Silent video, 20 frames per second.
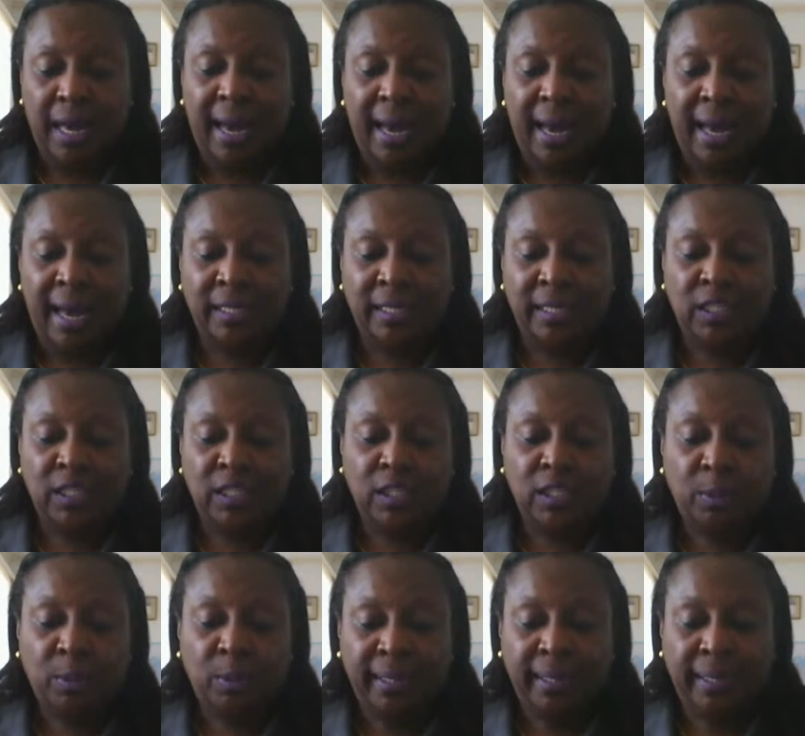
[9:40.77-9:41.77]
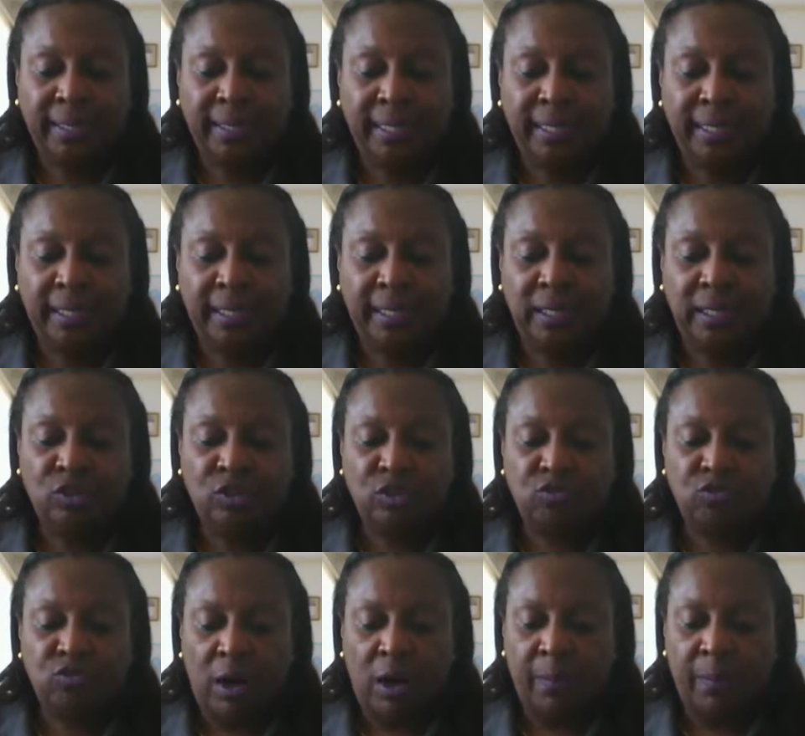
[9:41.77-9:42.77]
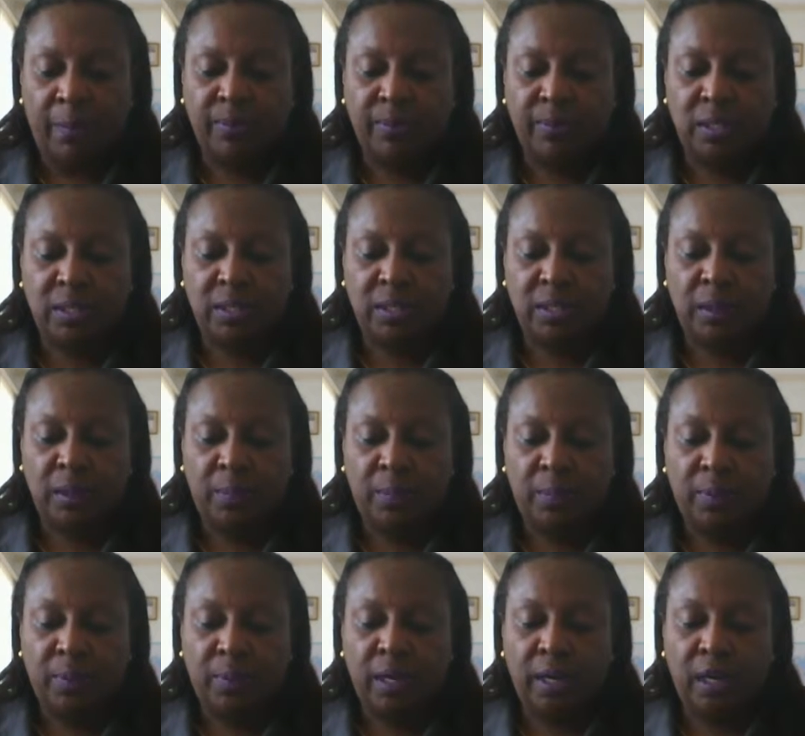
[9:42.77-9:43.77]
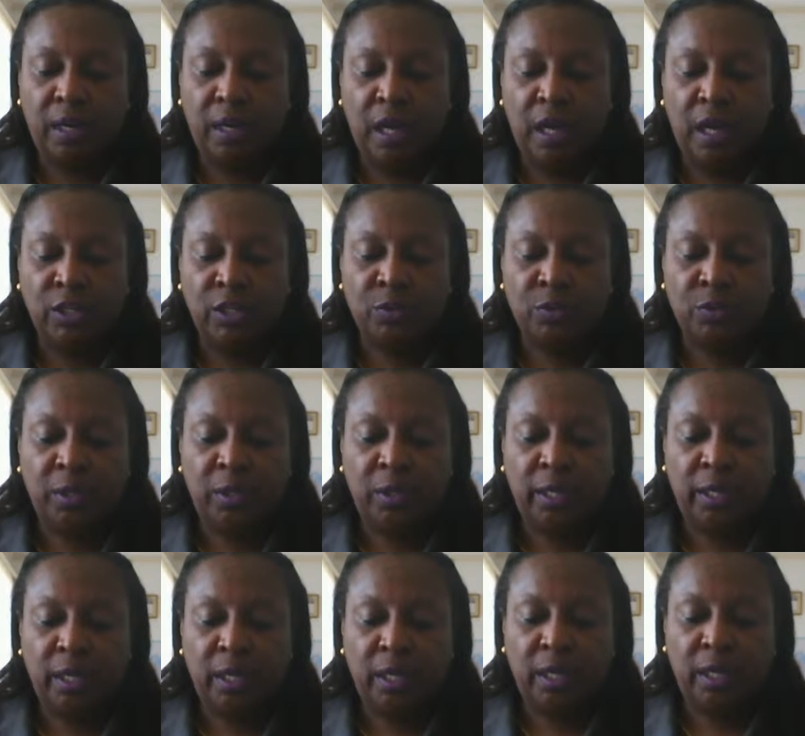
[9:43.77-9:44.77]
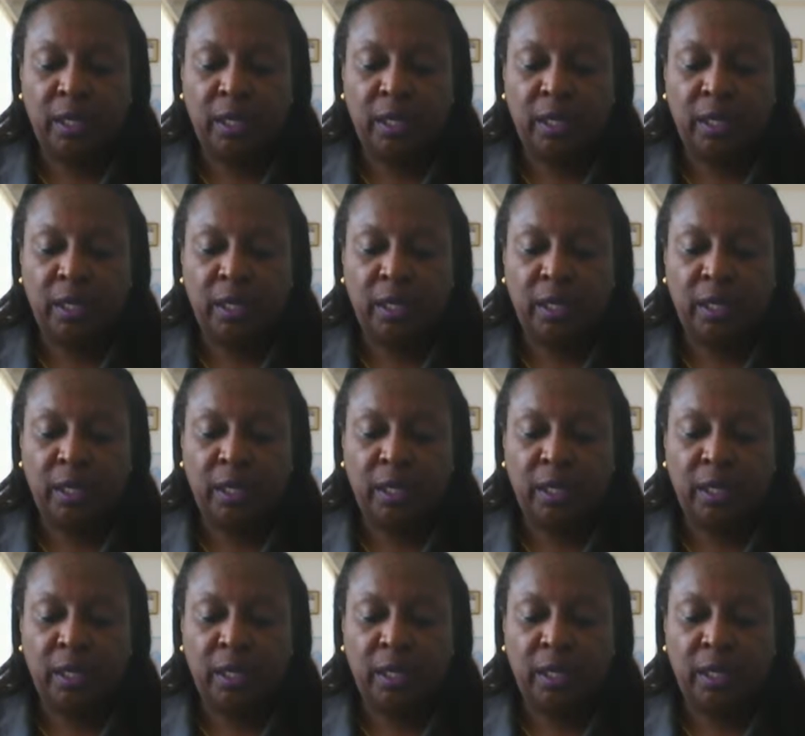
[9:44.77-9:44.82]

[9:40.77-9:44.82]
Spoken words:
Add 20 drops per laundry